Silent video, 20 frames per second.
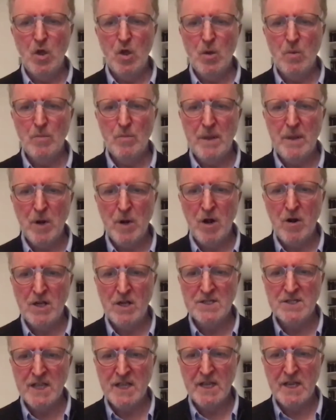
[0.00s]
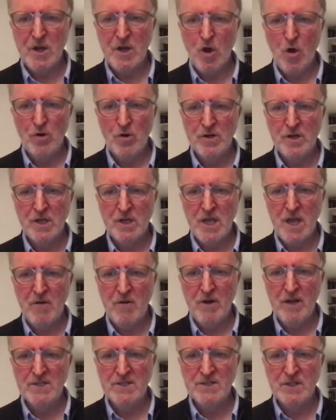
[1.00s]
People are asking, can hot
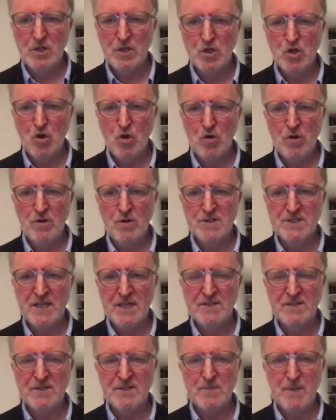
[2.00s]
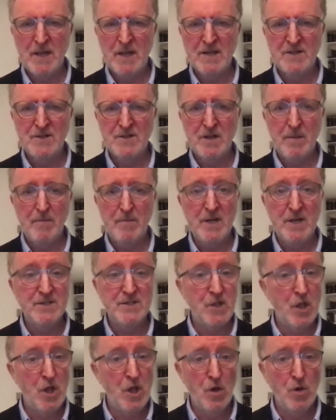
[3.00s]
curries shock your sense of smell into numbness?
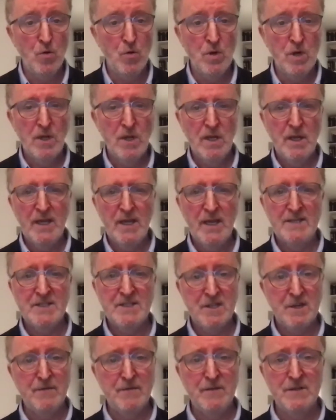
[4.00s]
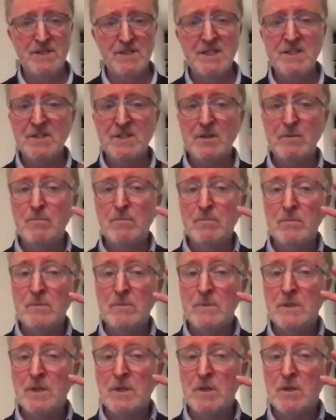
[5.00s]
No. It's a different system.
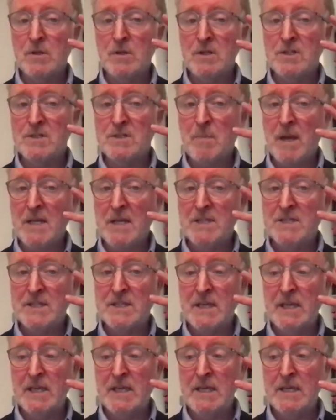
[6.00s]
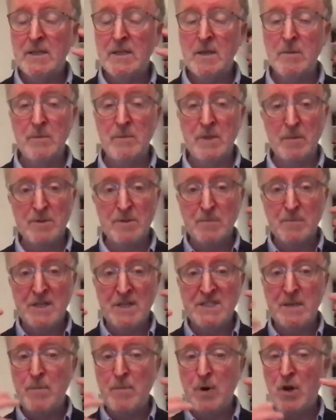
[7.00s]
The
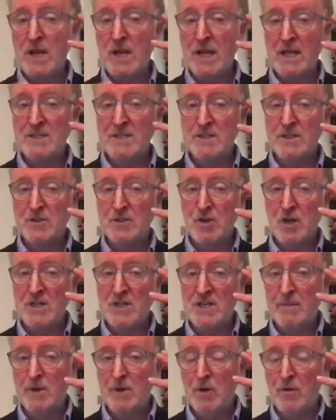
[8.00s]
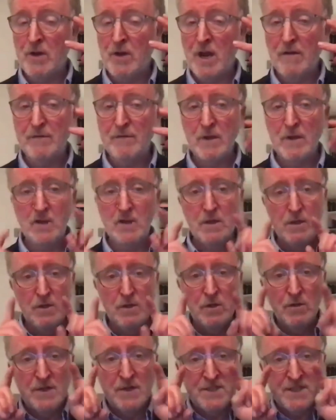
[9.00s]
spicy burning is the trigeminal nerve,
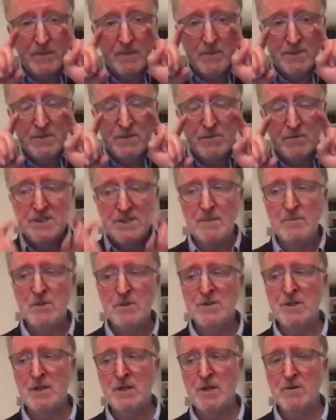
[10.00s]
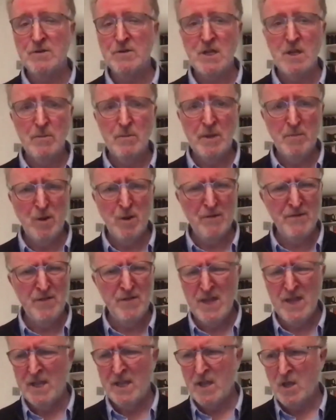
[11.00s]
not the same as the receptors in the nose. People often
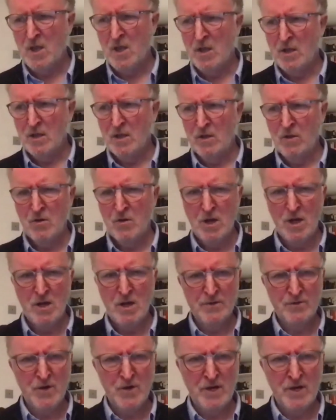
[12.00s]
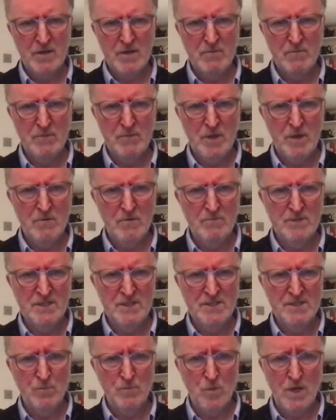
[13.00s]
think you can't drink,
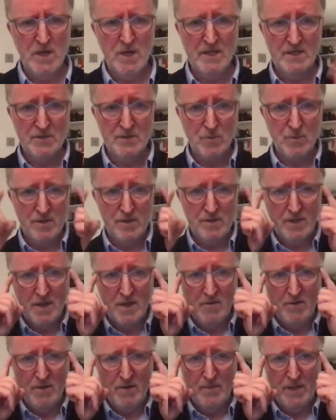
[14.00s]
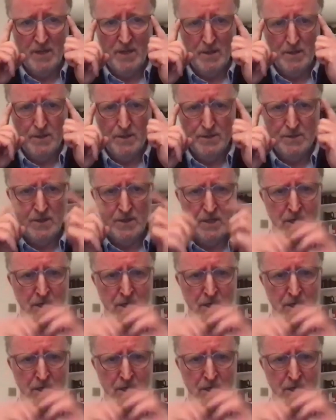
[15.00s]
decent wines with curry because,